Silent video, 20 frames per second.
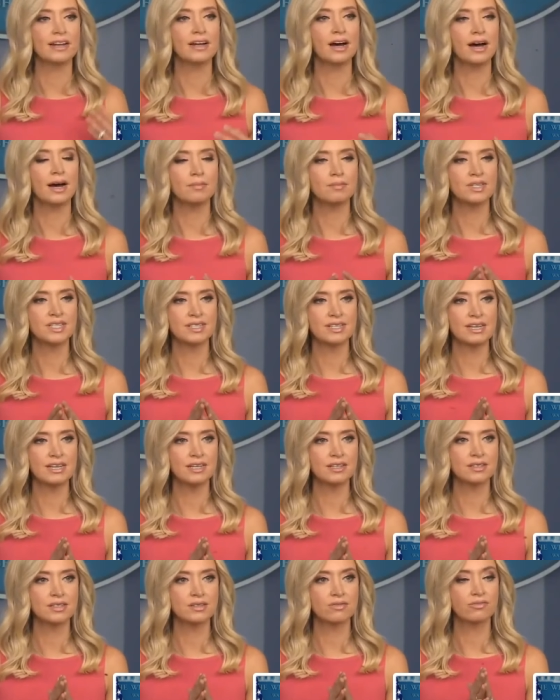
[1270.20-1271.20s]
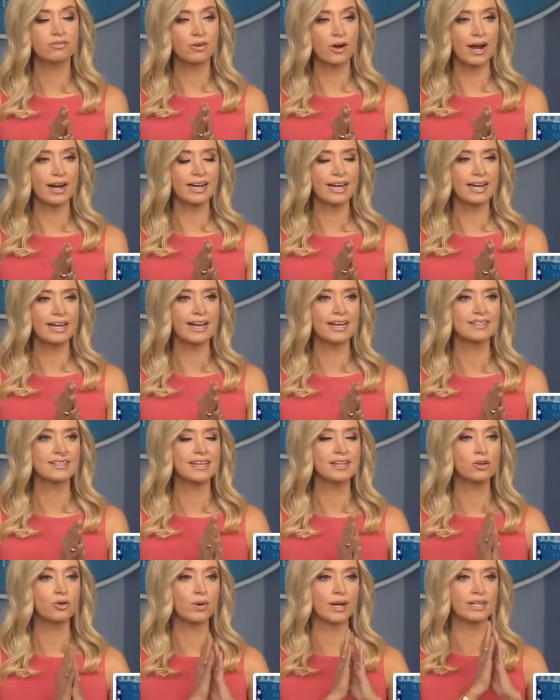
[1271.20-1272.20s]
um, sees Friday as a
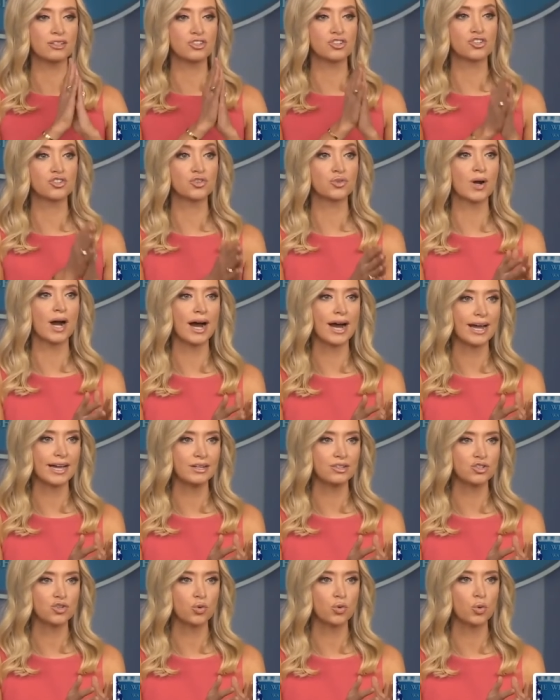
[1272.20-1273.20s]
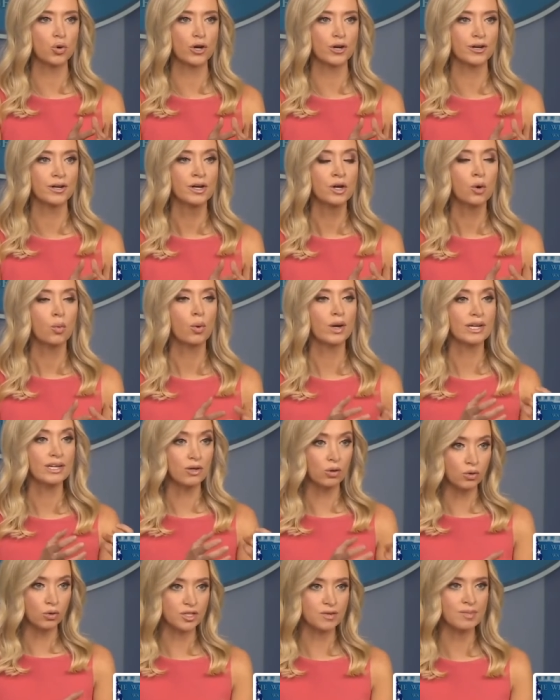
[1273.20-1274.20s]
great stride toward what he
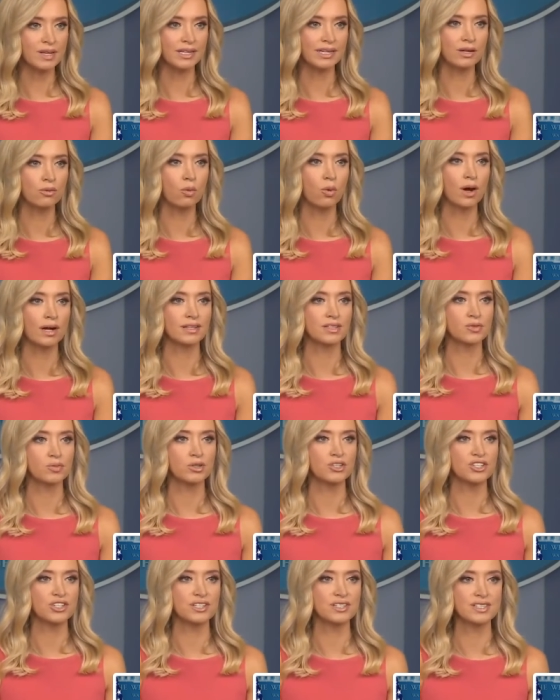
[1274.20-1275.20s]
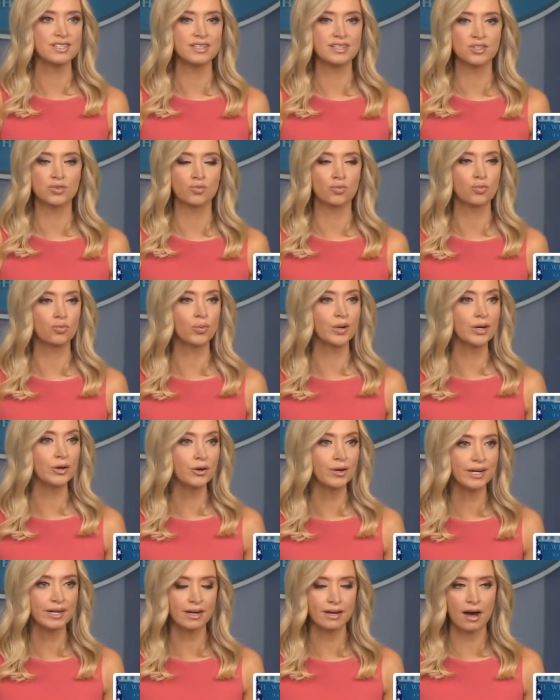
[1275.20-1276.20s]
ultimately wants, which is this
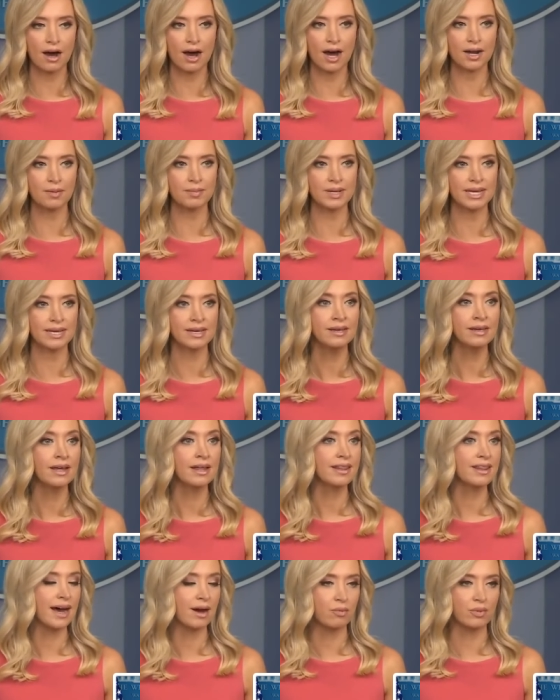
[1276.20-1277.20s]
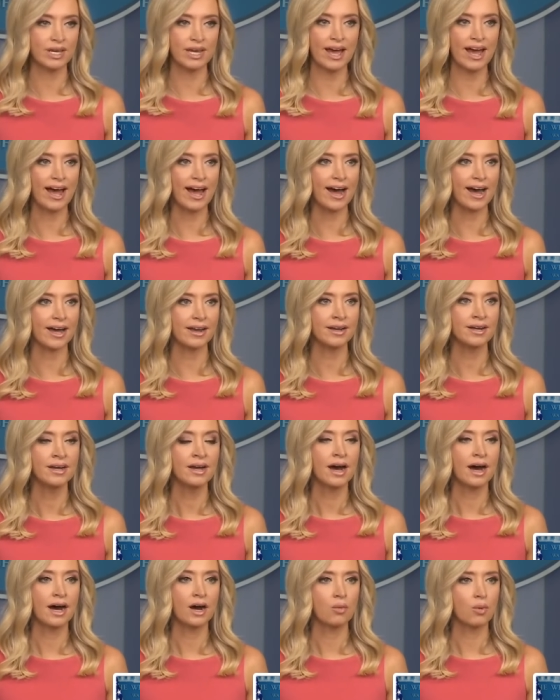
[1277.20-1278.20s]
rearing economy that we had
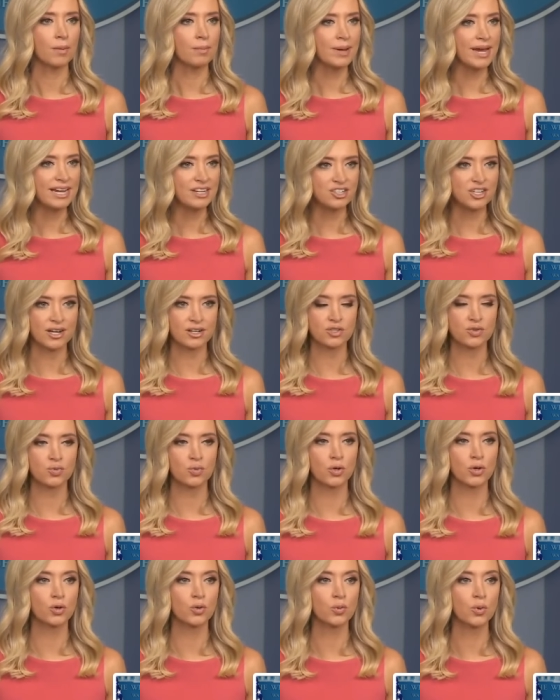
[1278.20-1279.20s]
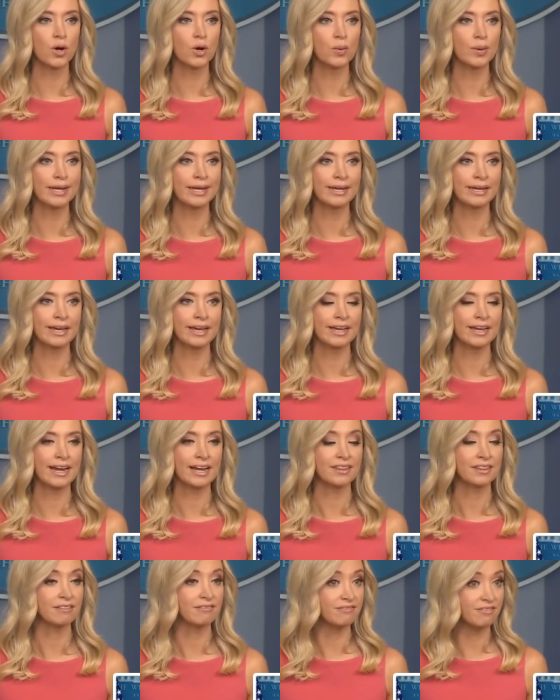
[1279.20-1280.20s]
uh, where paychecks were growing and
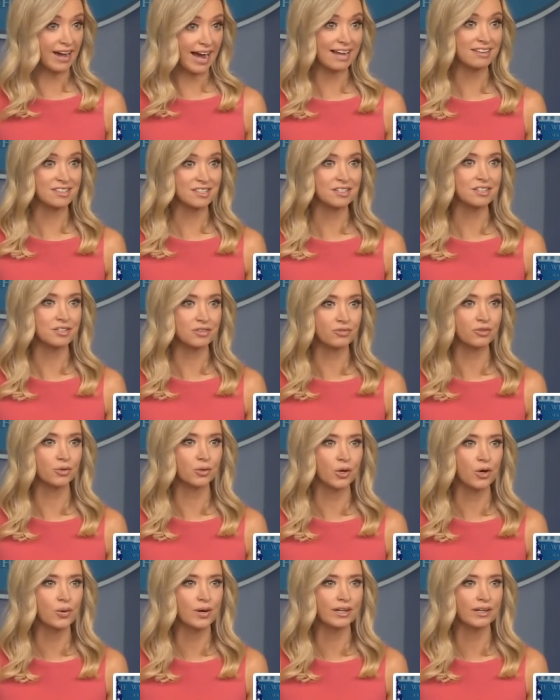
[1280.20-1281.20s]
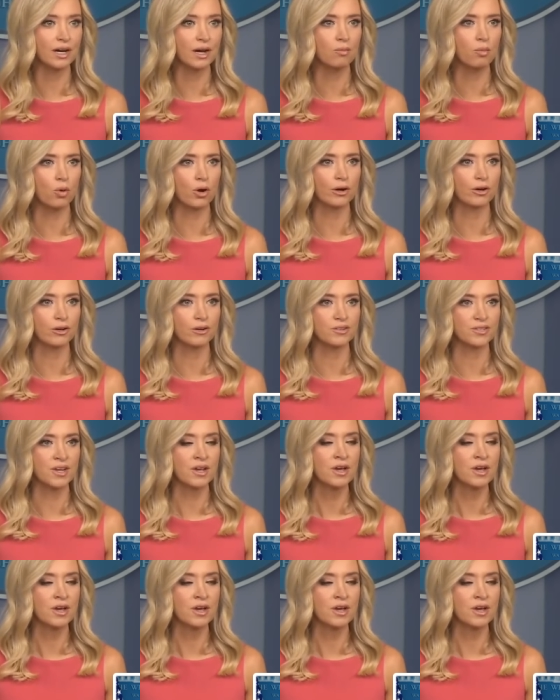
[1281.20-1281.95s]
at the fastest for low income workers.